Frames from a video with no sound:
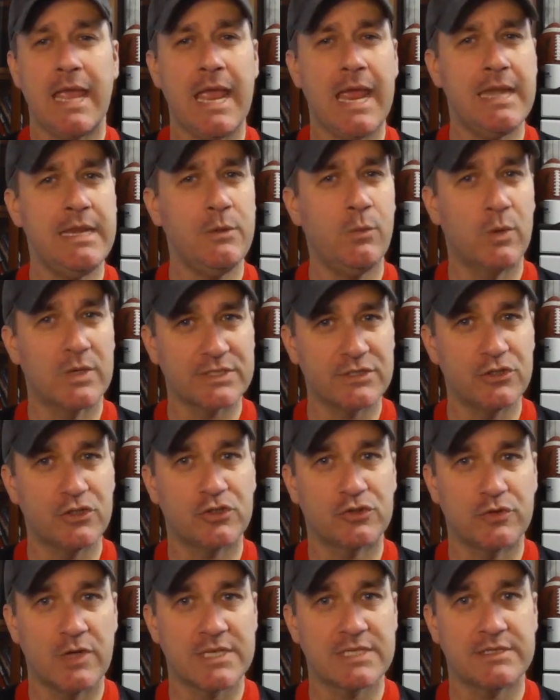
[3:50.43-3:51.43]
and he wasn't
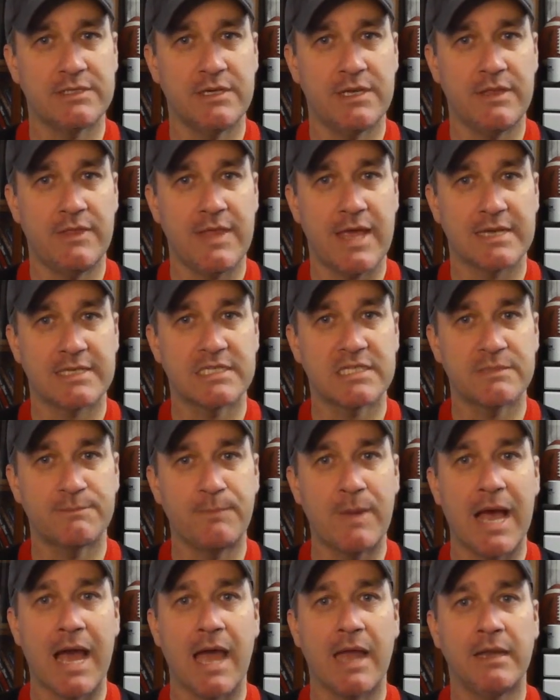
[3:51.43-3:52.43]
trusted in that
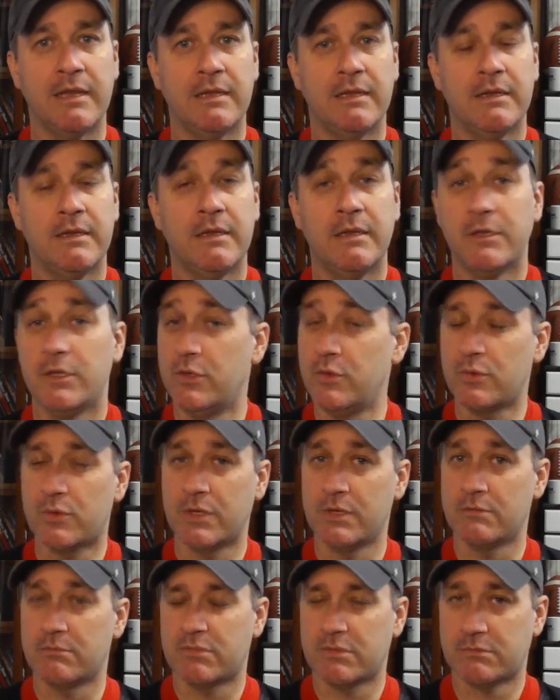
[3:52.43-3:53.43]
spot. You
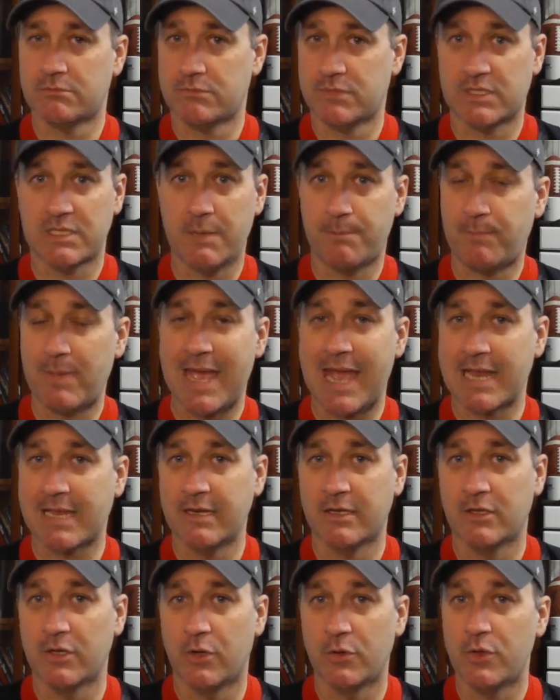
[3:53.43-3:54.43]
can sit
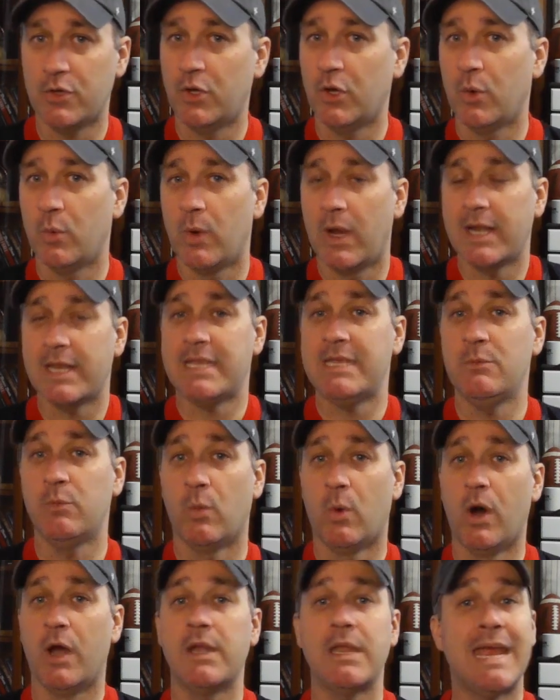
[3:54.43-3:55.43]
back and go, you know what? He
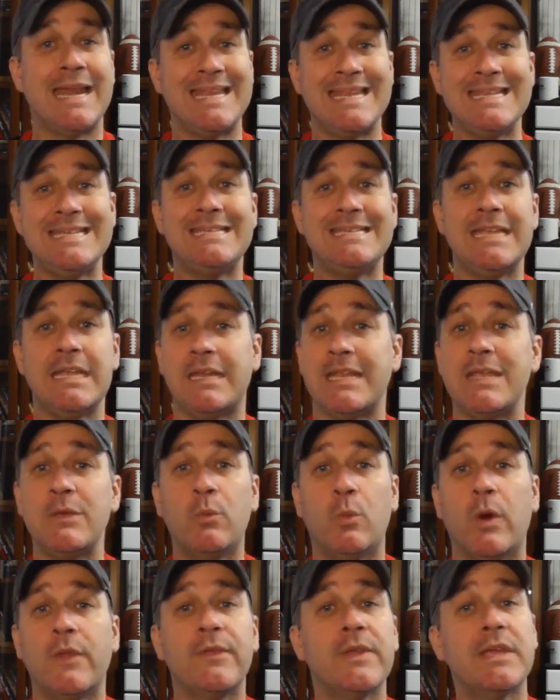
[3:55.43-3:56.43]
won, and he did. He
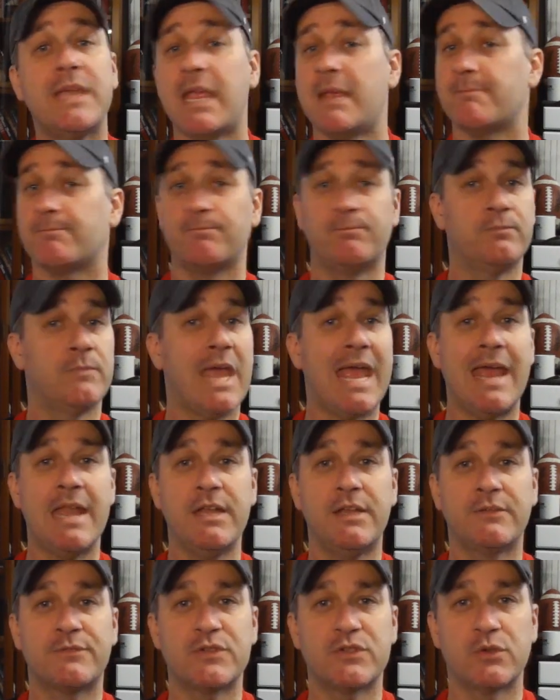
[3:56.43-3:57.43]
won the game.
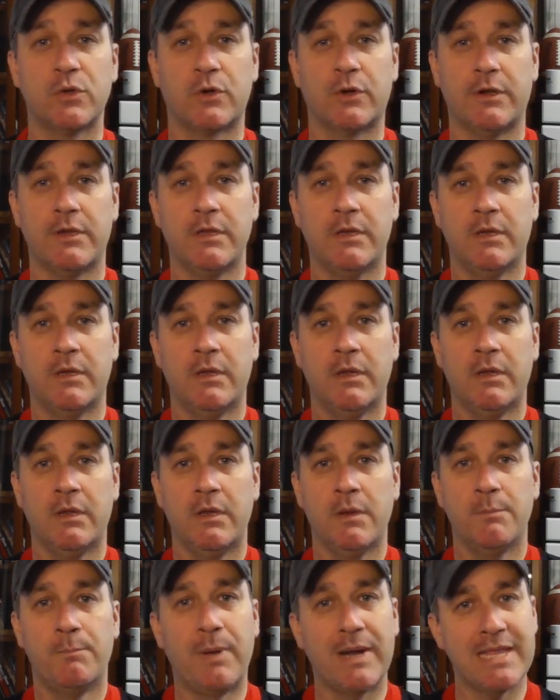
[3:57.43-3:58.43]
End of story.
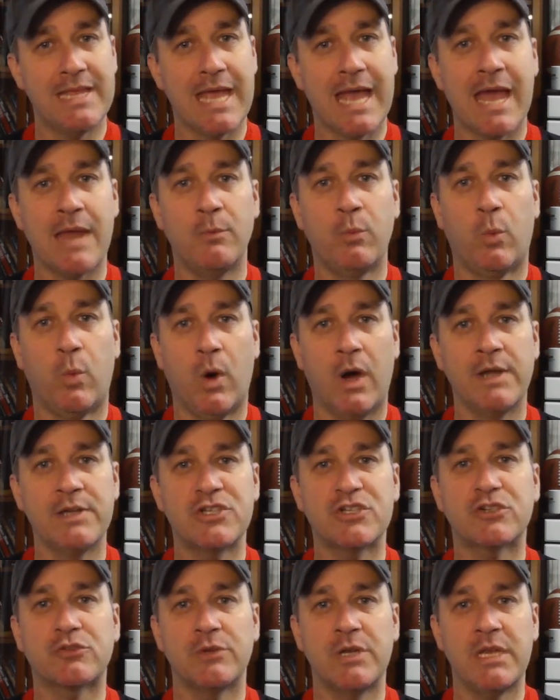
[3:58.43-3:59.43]
But he had one
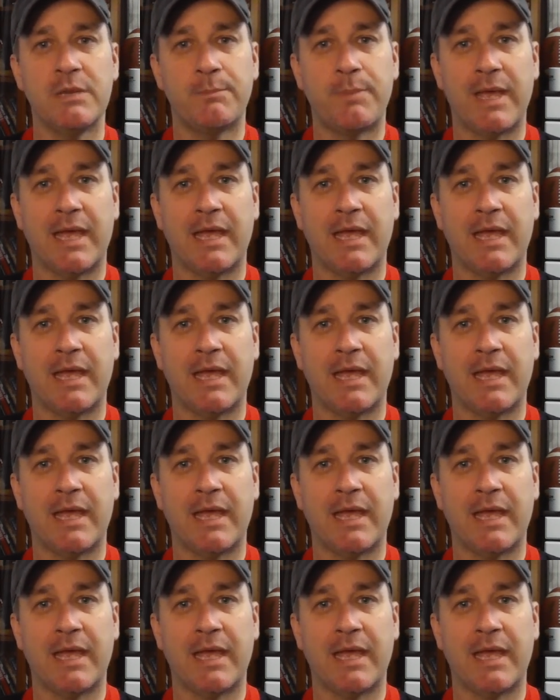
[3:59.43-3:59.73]
screen